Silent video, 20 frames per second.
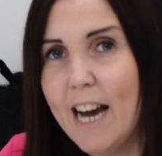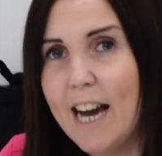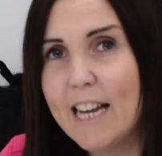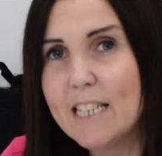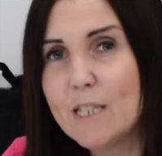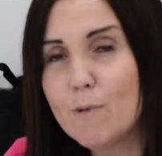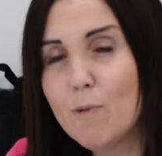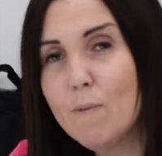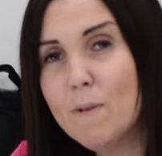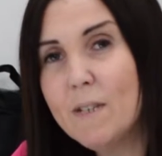
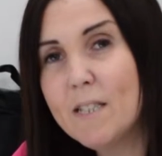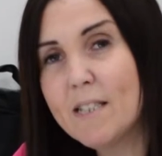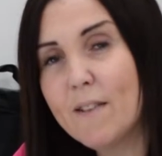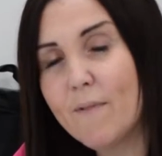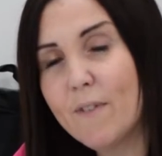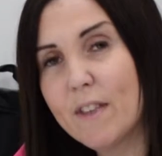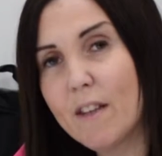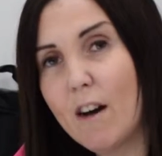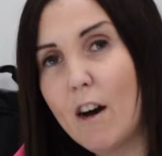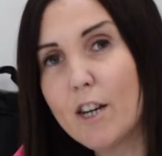And it's probably
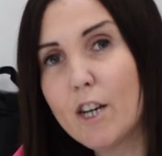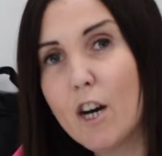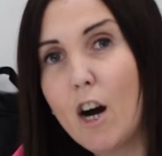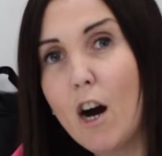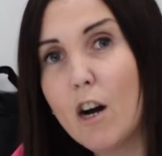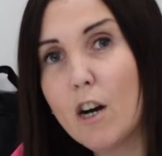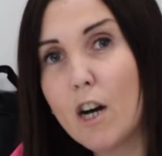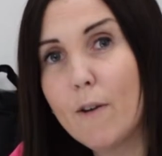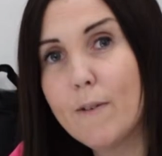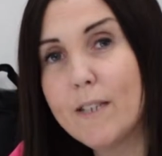something that I
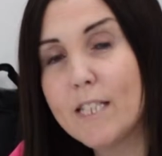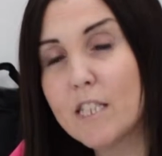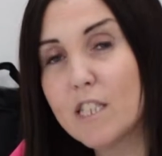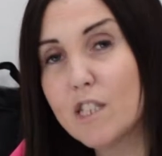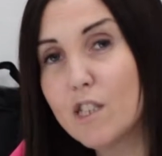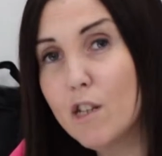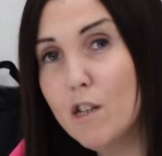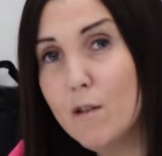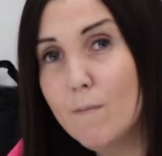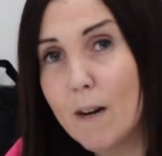can't go
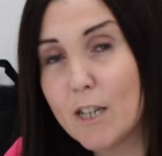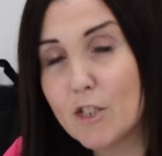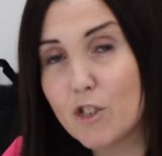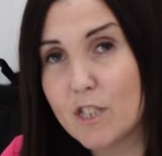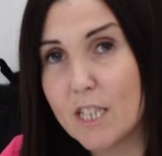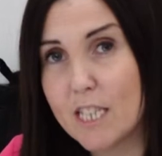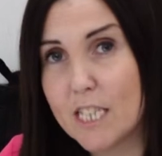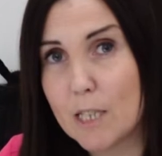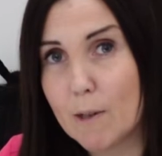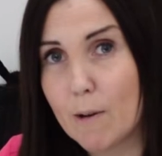into too
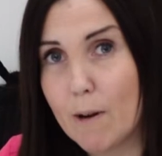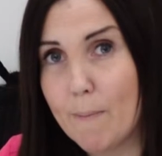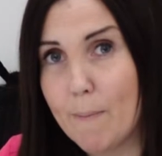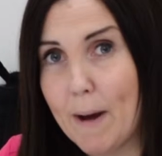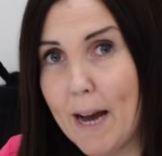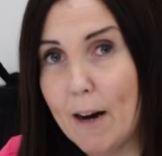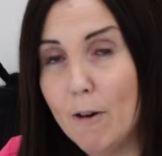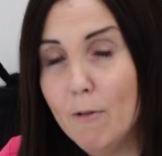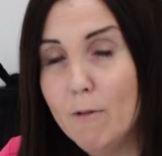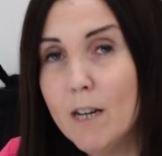much detail
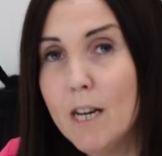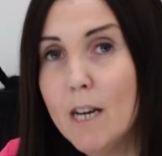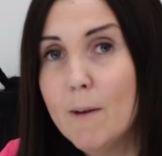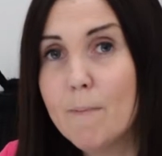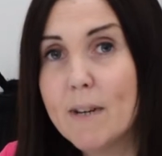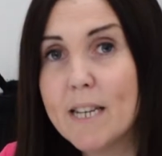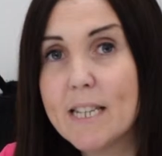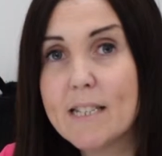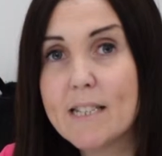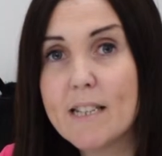about,
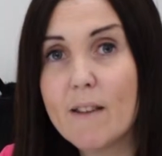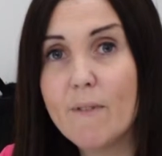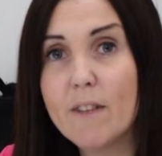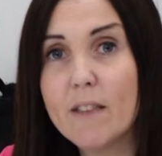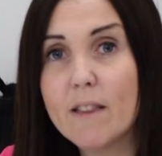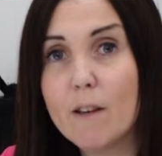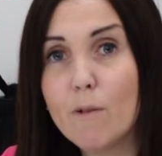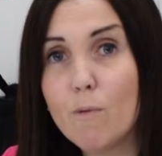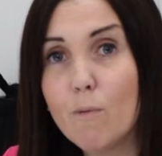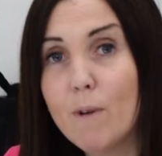but it's
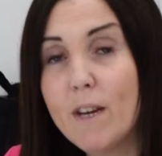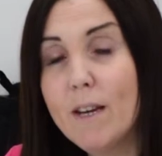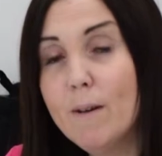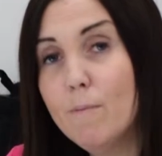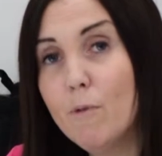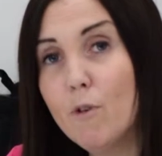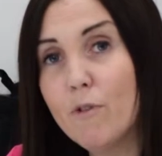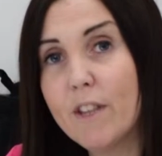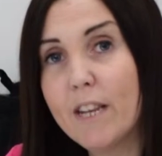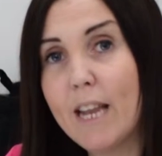something that we're
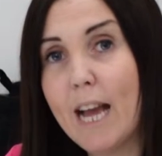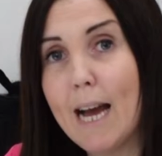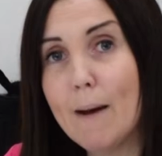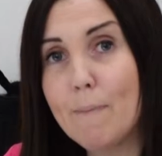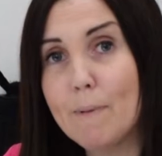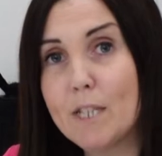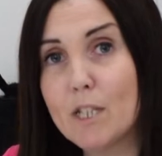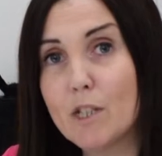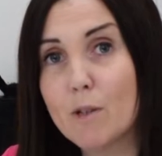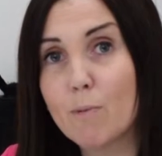more than
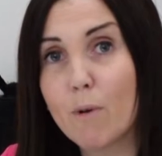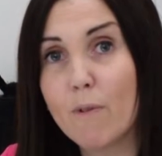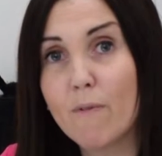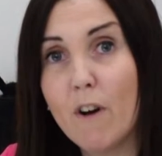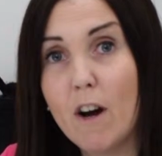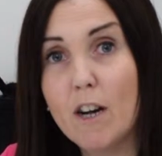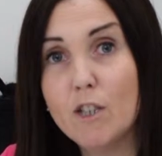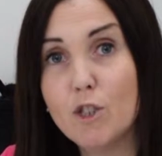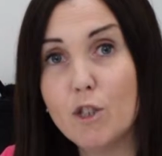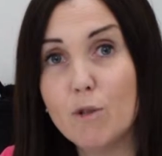happy to
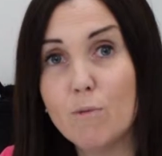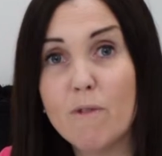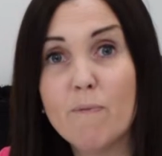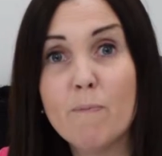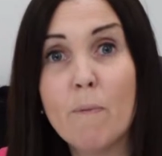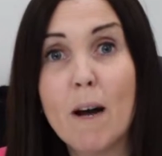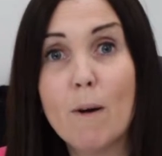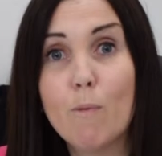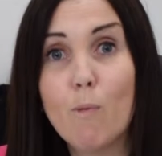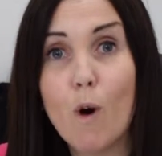provide you
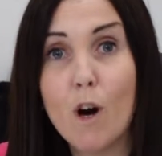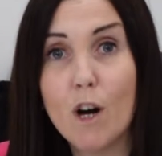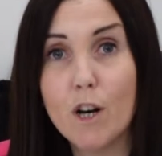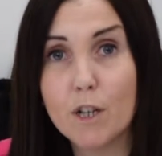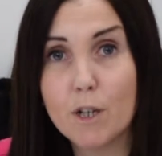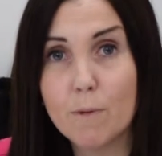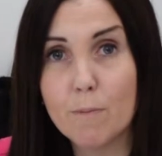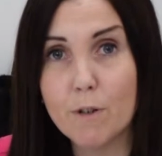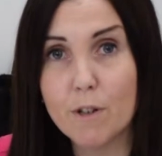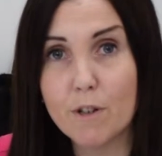with my
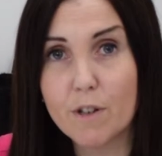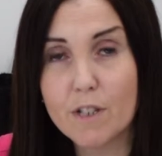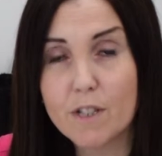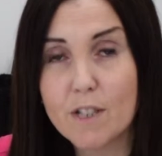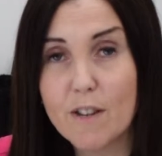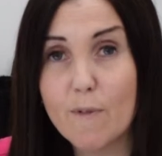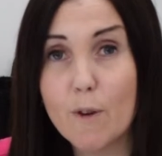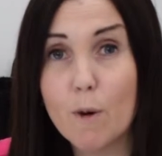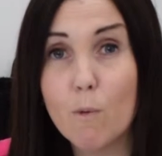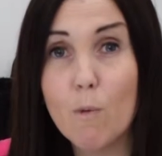workbook.
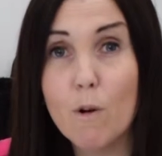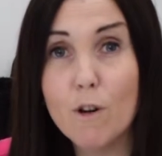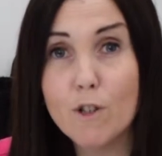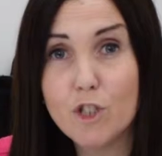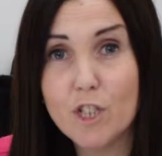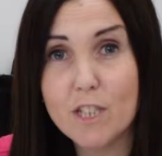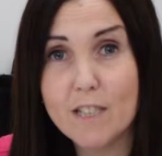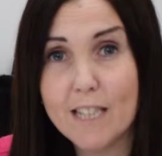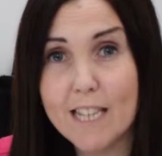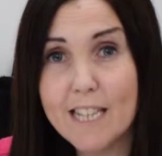So if you're
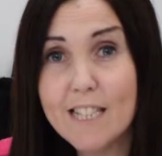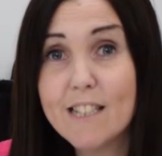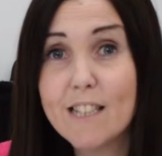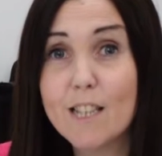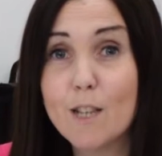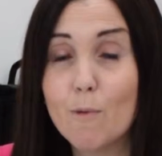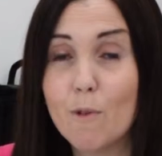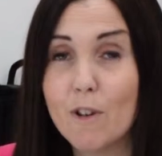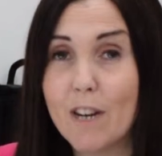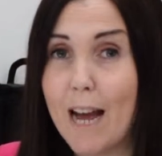watching
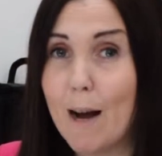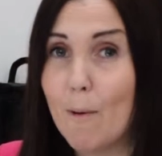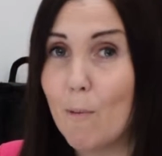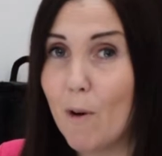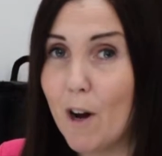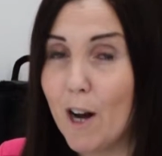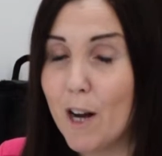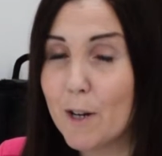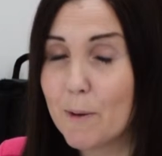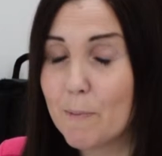this and you want our
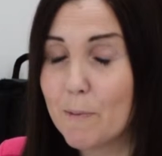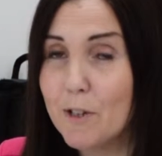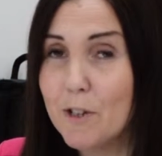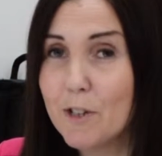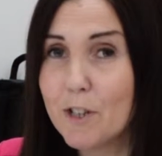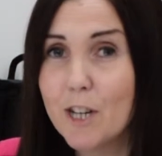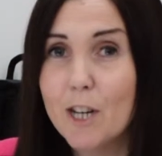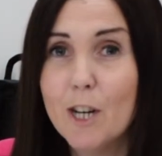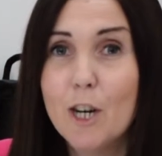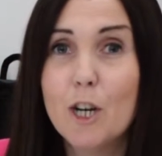
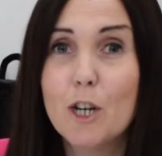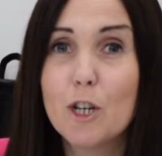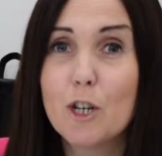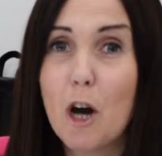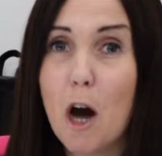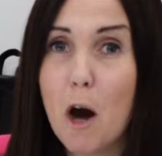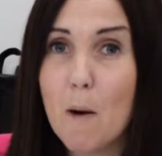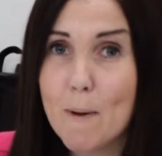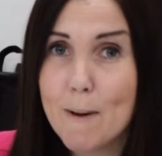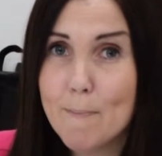workbook,
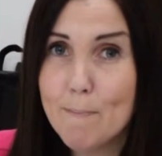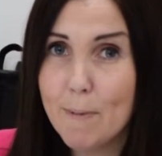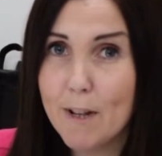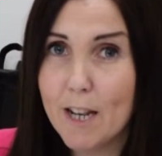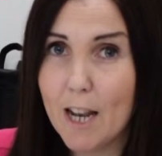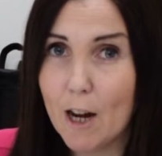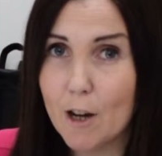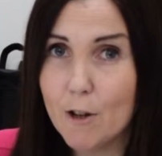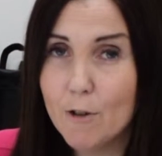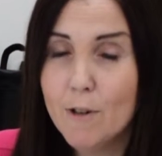comment
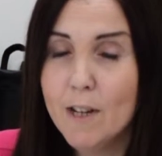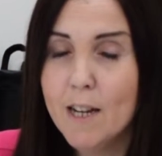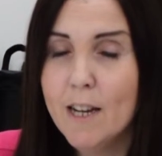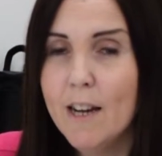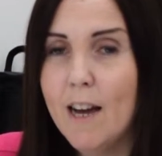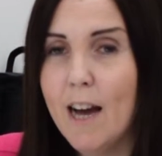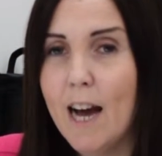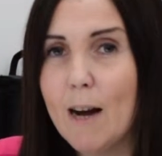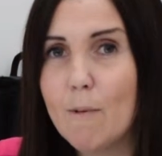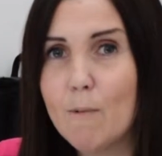below
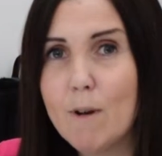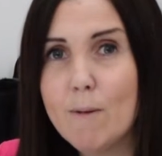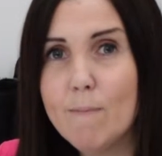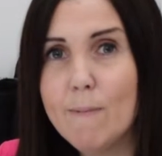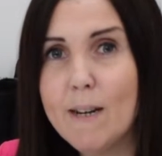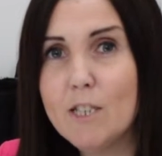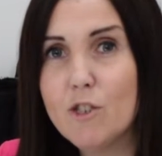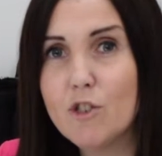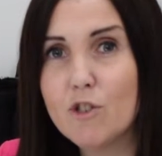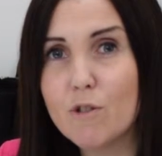and we'll
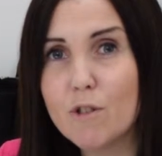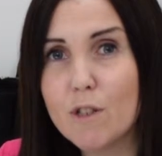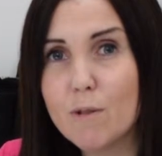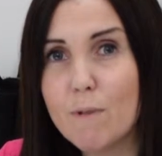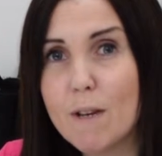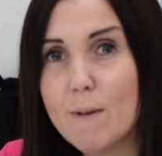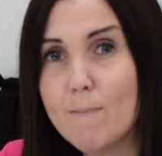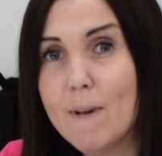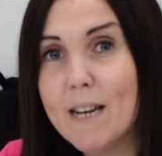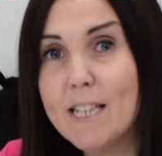make sure
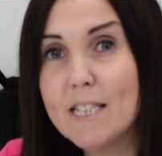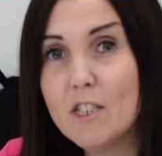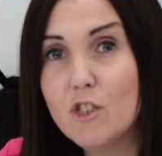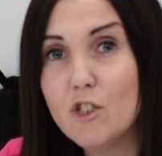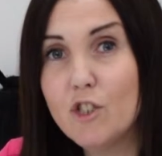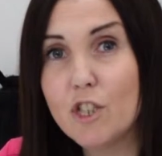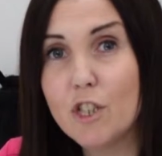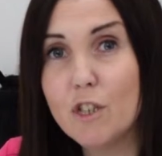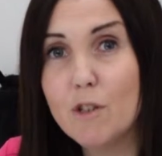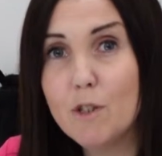that we
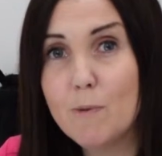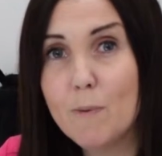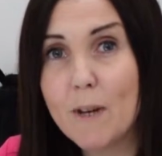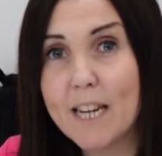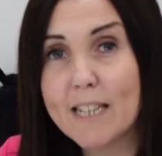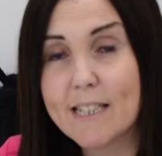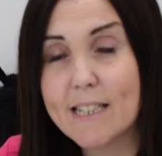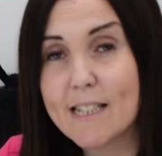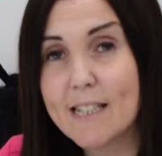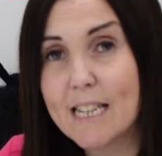message you to be
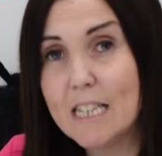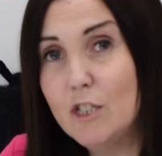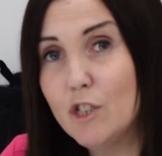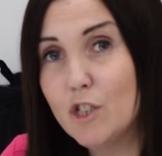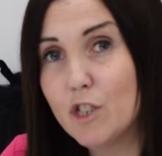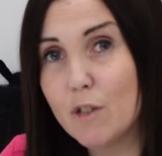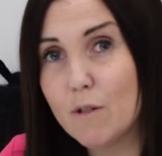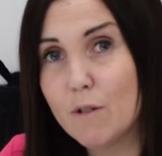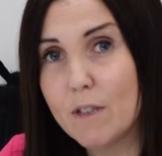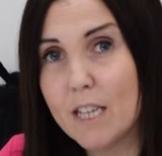able to
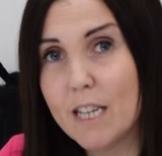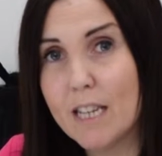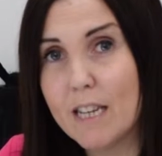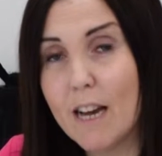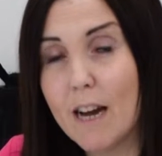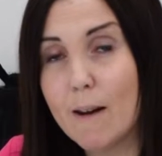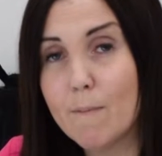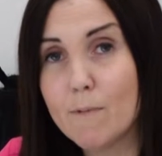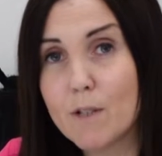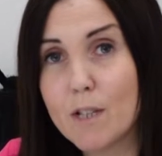send you
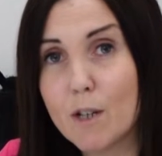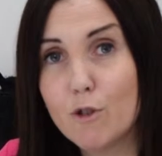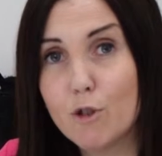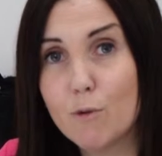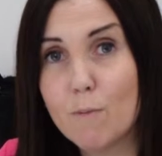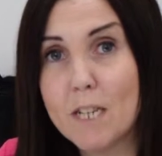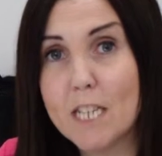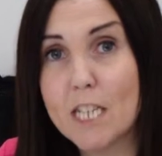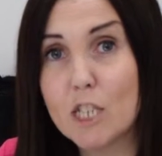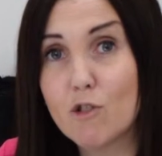the
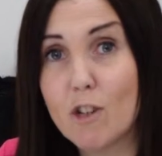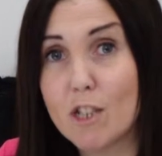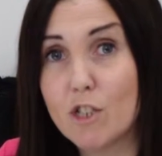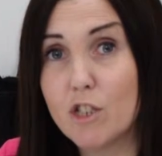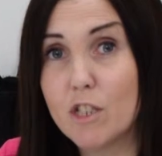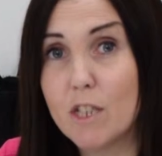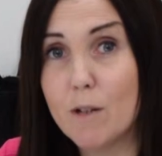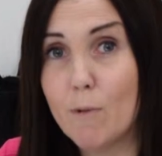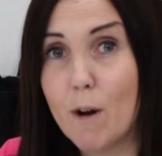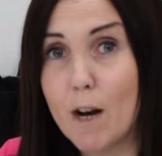social media
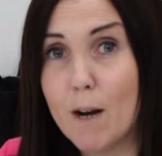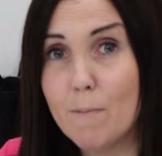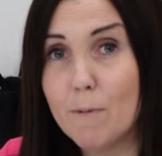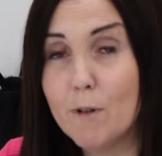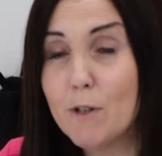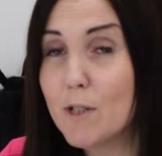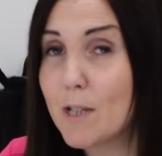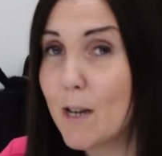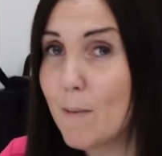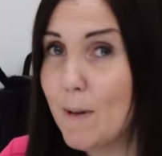strategy
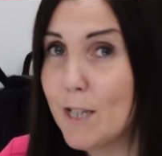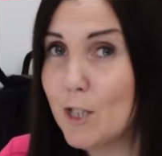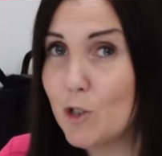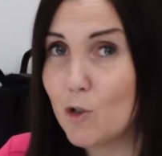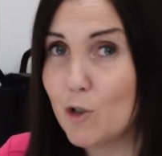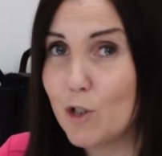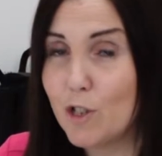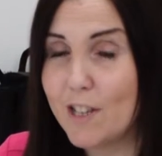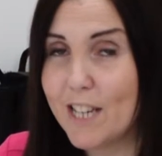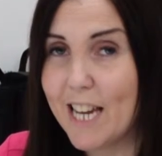workbook, so I'll make
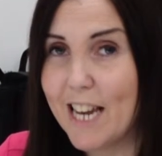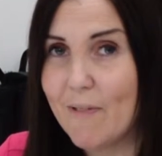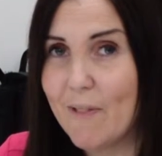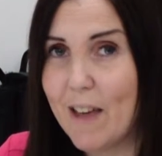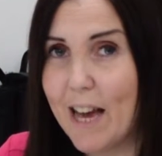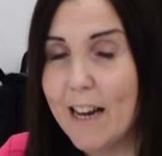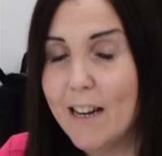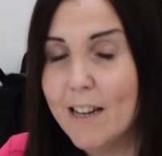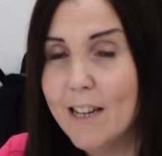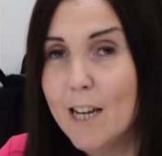sure you get
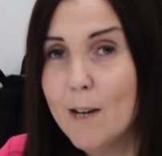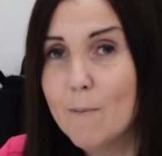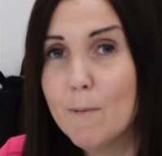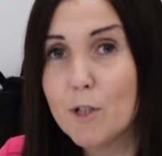that.